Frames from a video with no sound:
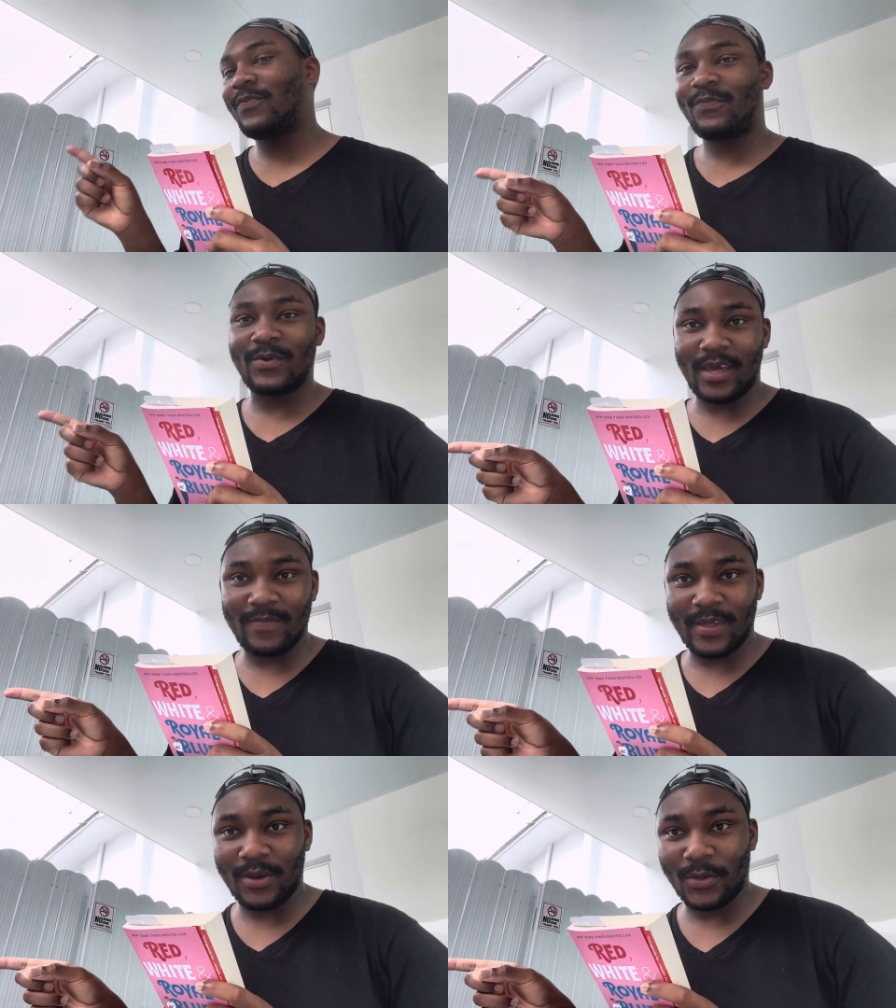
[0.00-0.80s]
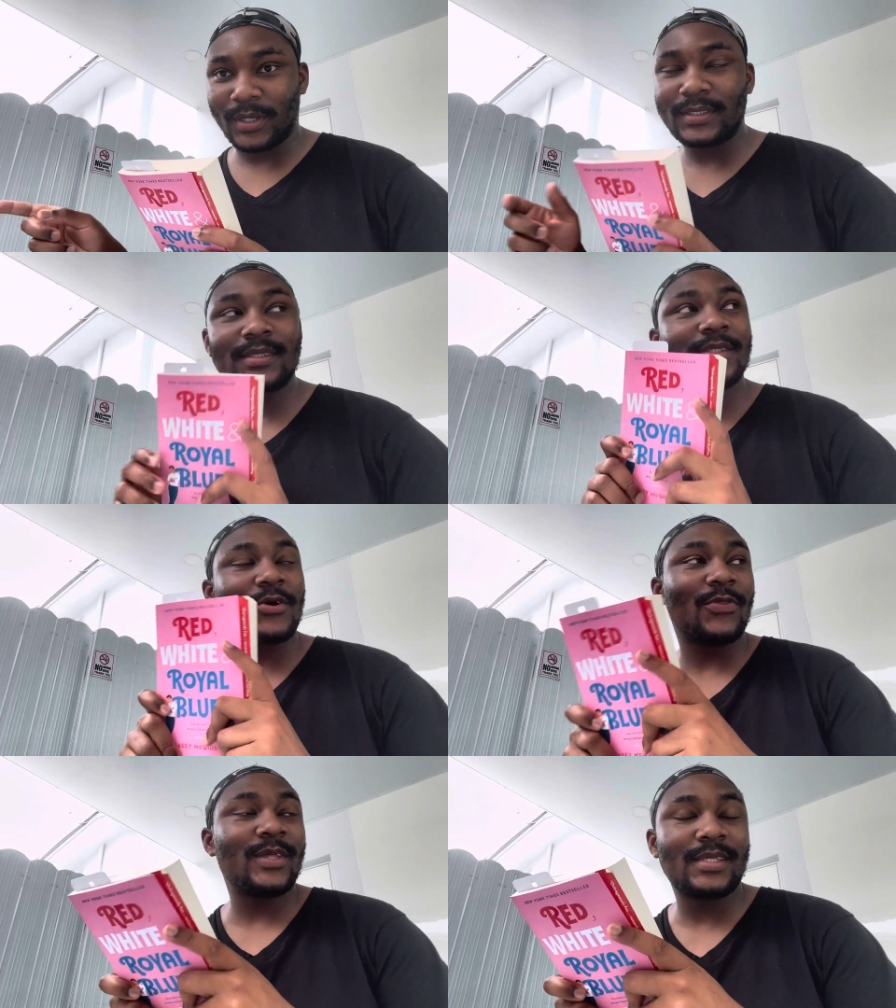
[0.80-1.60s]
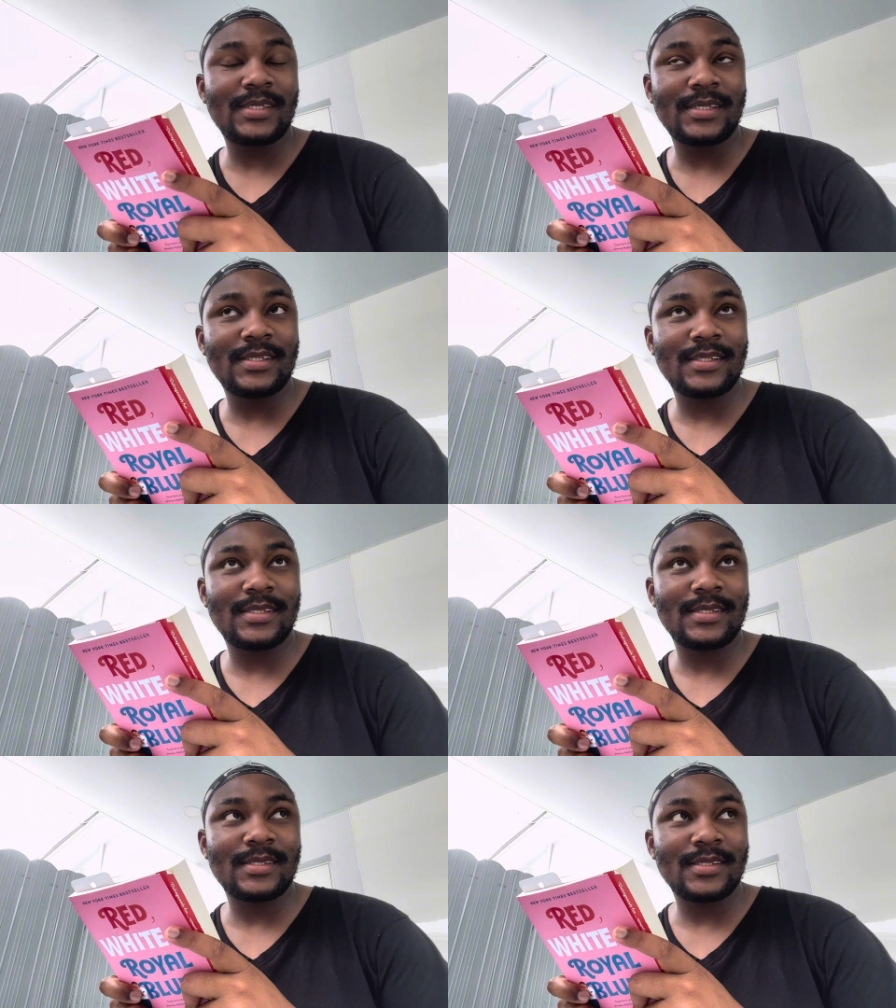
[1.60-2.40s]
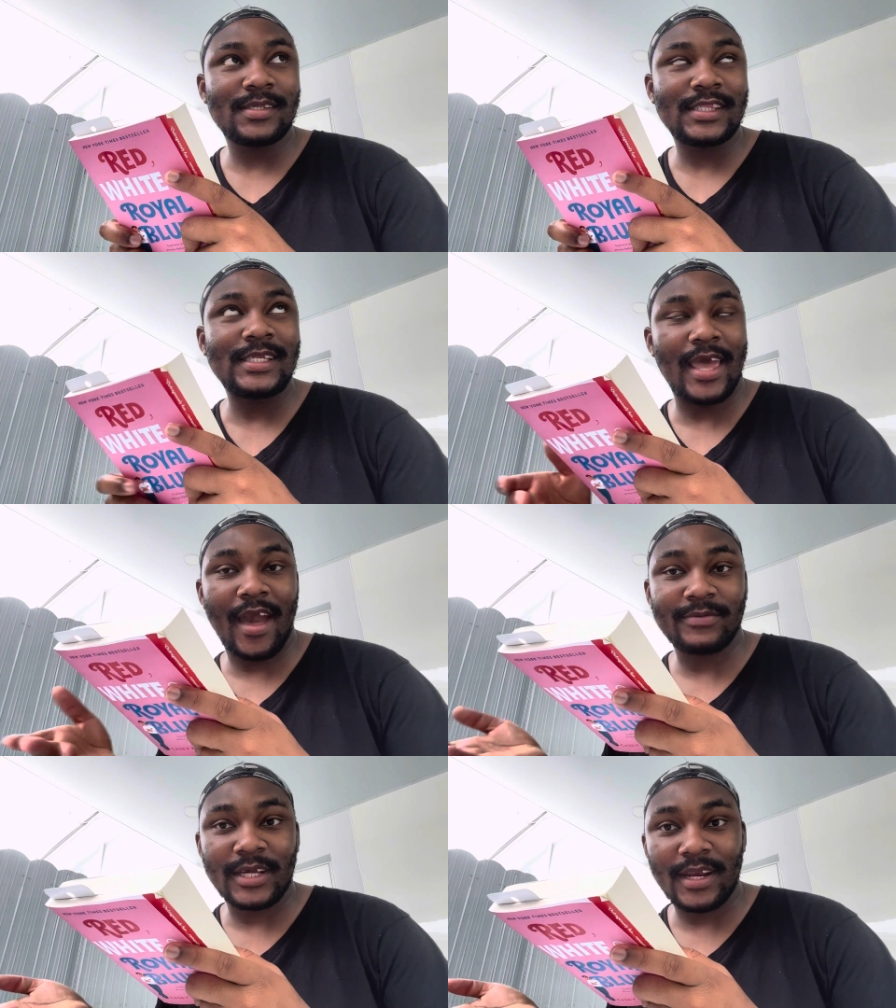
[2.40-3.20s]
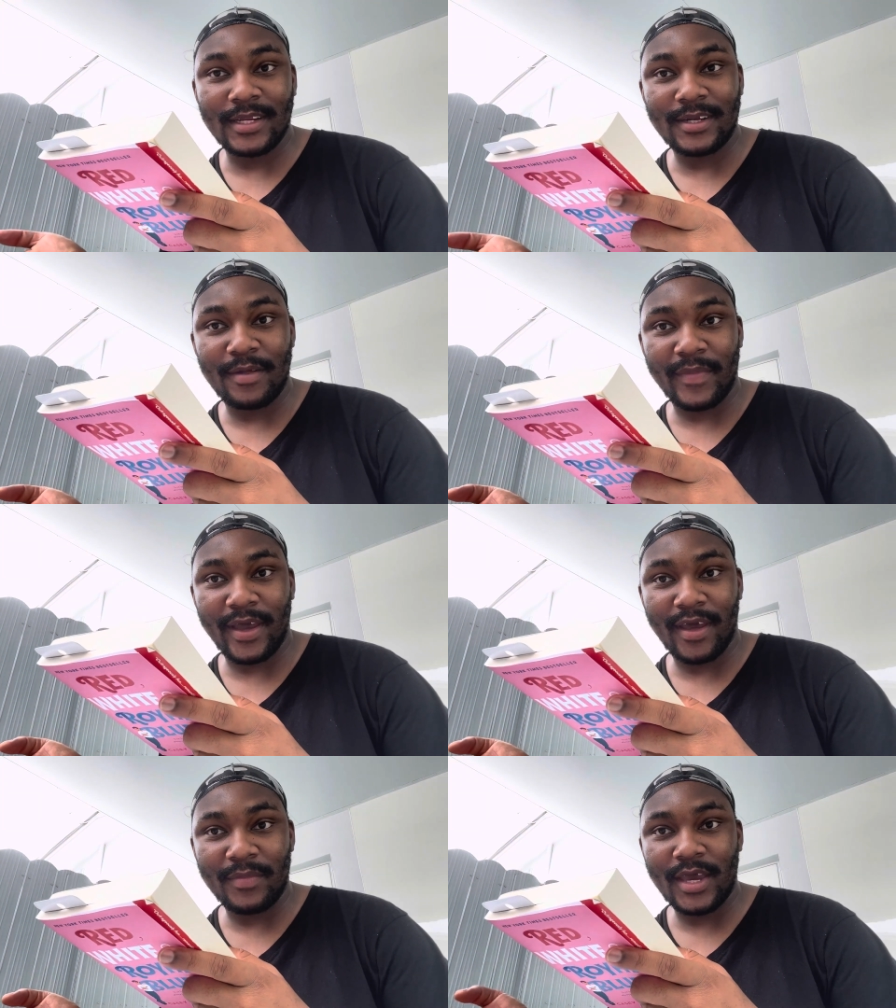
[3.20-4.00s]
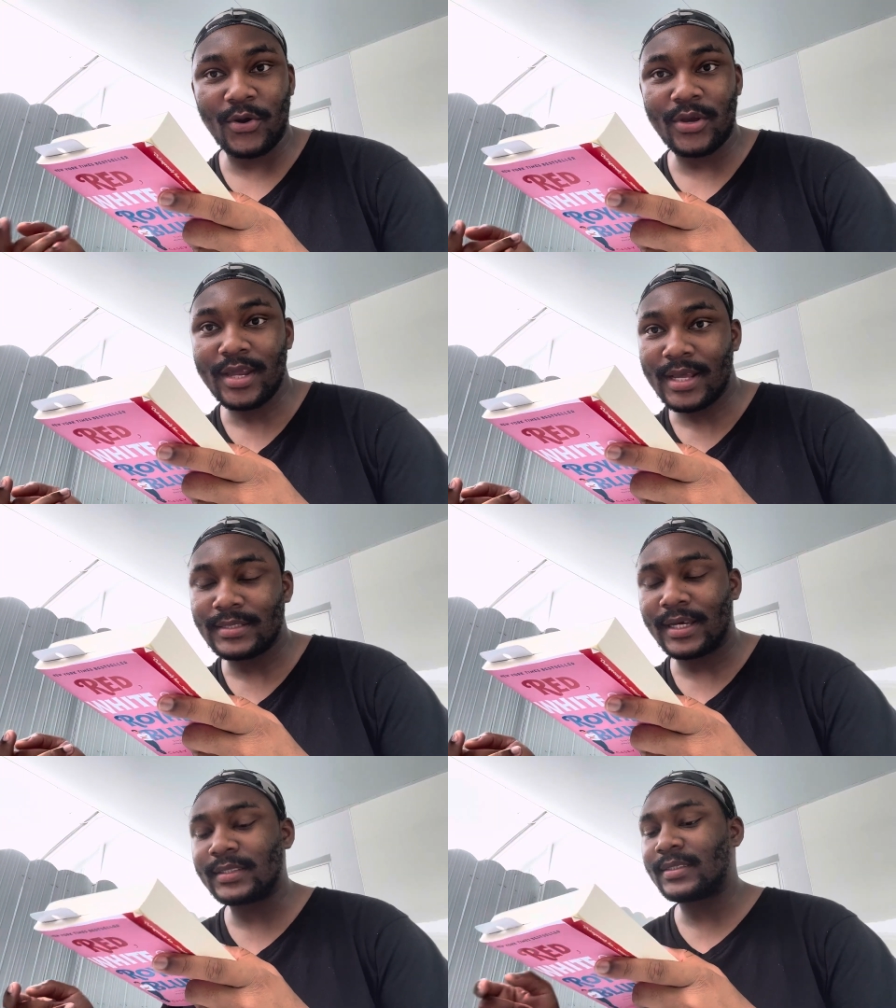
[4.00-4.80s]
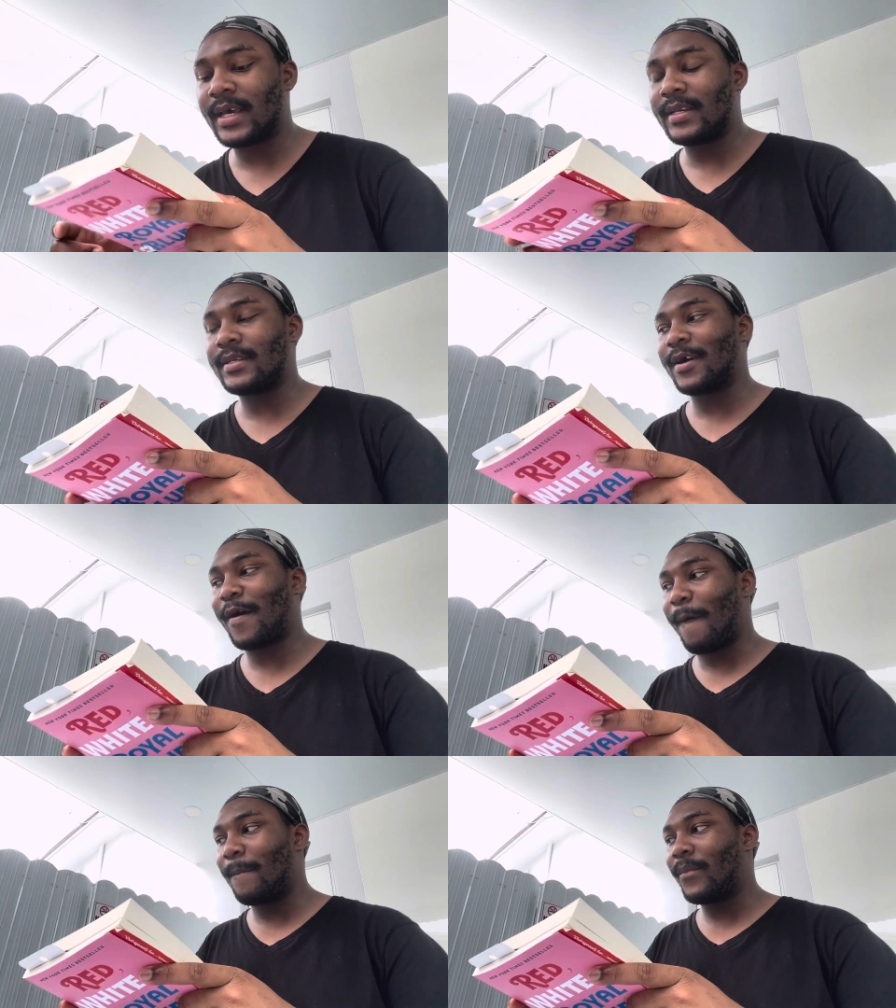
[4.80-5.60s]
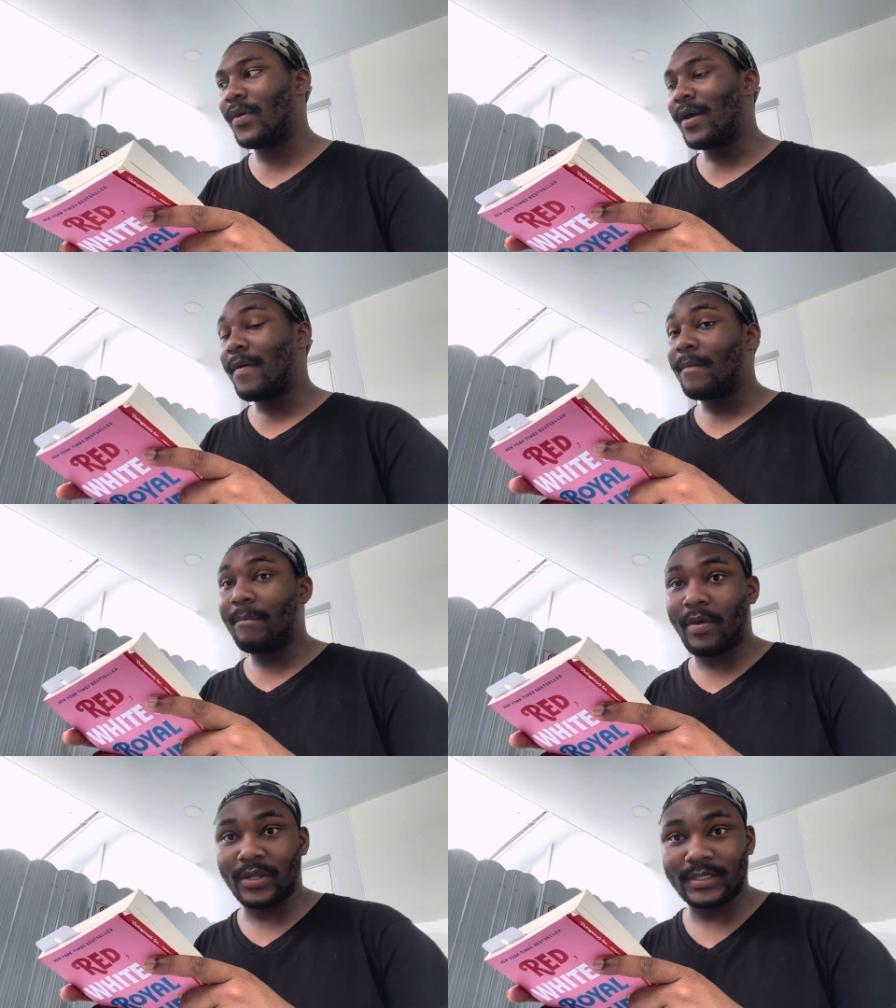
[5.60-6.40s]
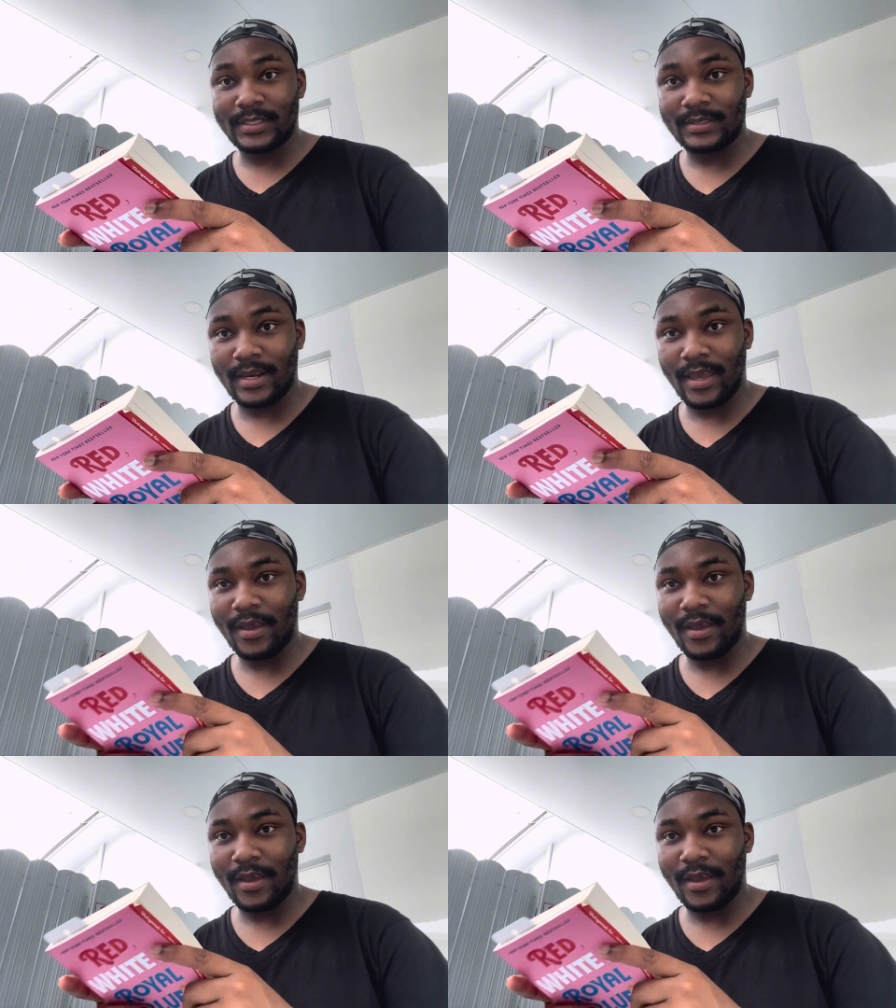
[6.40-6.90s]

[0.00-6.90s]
Forgive that noise. So this is the day after I landed in Miami. I got here last night, and Beyonce is today.